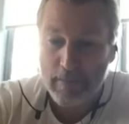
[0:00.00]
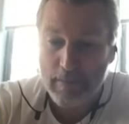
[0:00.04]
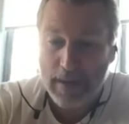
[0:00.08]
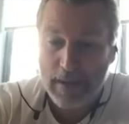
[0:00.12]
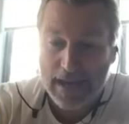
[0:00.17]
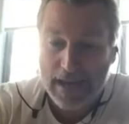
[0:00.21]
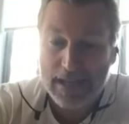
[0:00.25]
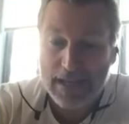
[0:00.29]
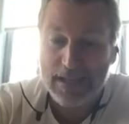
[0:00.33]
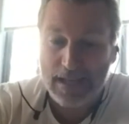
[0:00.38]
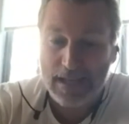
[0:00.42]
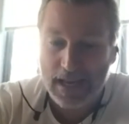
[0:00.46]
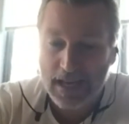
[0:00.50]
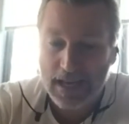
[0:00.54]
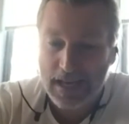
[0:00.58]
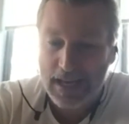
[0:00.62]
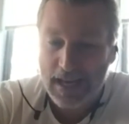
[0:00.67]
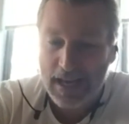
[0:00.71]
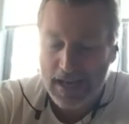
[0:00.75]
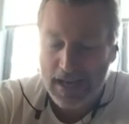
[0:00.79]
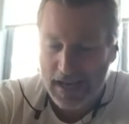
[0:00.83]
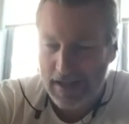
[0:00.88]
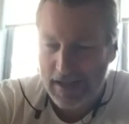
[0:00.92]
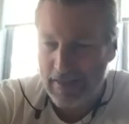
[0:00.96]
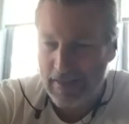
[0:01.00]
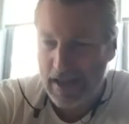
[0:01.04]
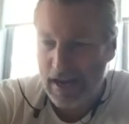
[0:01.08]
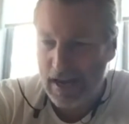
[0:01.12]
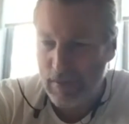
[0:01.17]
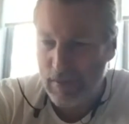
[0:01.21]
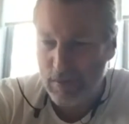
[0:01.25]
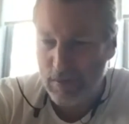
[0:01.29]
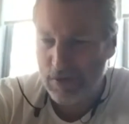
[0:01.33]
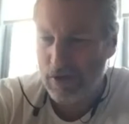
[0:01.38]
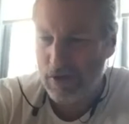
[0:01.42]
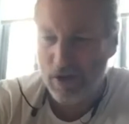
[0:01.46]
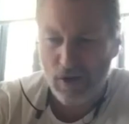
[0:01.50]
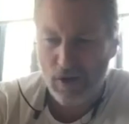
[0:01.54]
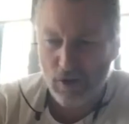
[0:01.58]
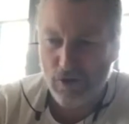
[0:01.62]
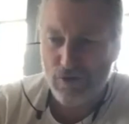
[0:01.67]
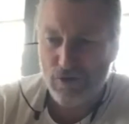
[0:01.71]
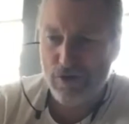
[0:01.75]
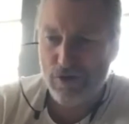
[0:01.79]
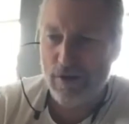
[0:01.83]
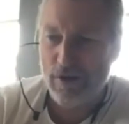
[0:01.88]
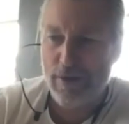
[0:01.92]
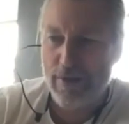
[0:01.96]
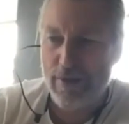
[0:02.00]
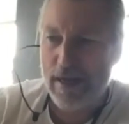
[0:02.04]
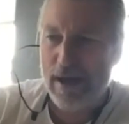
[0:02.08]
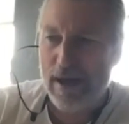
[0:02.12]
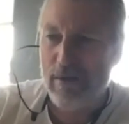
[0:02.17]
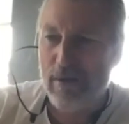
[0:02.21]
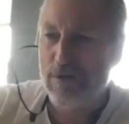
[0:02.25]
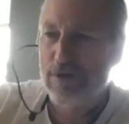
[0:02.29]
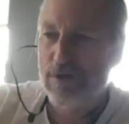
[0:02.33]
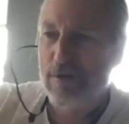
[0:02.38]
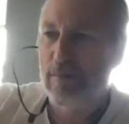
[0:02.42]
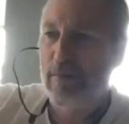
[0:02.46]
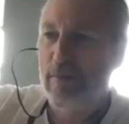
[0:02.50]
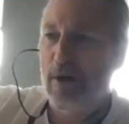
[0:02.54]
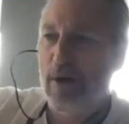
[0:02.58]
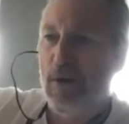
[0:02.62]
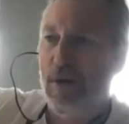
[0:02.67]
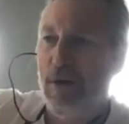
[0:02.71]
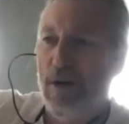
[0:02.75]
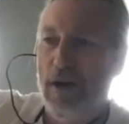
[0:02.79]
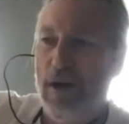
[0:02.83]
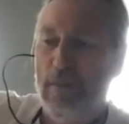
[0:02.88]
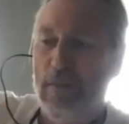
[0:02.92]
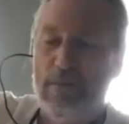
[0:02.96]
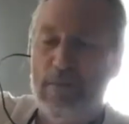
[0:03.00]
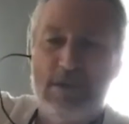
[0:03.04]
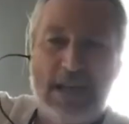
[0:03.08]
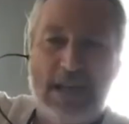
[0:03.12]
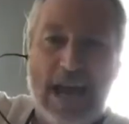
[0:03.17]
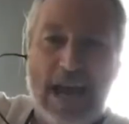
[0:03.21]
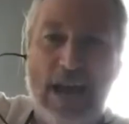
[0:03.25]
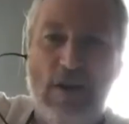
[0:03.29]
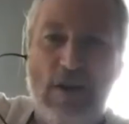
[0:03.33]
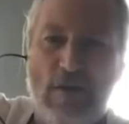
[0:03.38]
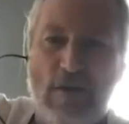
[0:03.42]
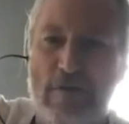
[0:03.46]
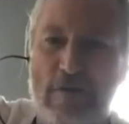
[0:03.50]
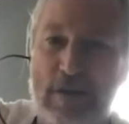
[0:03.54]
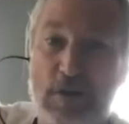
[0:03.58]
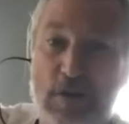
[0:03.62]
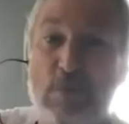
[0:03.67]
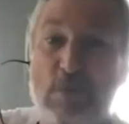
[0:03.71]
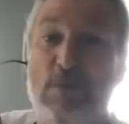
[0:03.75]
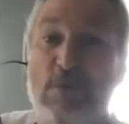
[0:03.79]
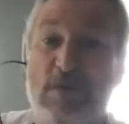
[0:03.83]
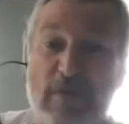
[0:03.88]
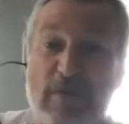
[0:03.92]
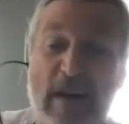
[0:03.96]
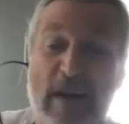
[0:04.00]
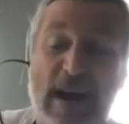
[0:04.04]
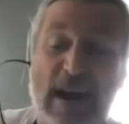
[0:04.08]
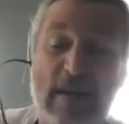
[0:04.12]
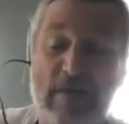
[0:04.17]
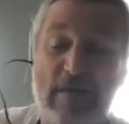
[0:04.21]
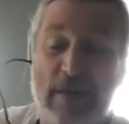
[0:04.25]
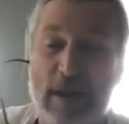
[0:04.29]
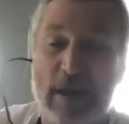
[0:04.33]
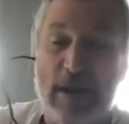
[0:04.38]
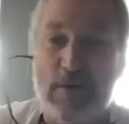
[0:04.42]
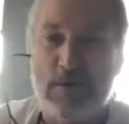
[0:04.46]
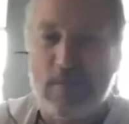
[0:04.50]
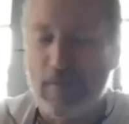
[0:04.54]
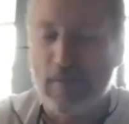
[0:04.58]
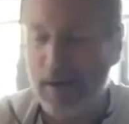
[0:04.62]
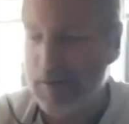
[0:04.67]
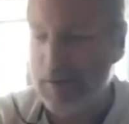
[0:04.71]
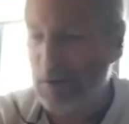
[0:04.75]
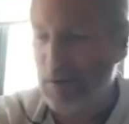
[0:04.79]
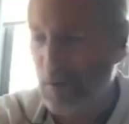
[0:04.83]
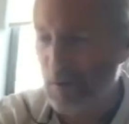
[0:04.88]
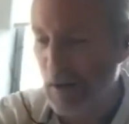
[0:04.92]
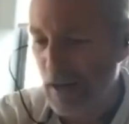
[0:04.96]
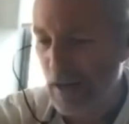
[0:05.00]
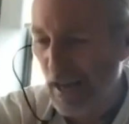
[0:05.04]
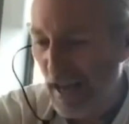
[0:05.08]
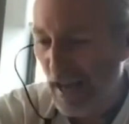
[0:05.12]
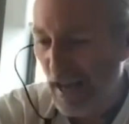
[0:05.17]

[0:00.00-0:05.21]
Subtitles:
basic, and then it was 100,000 sign-on fee. So it was £5,000 a week,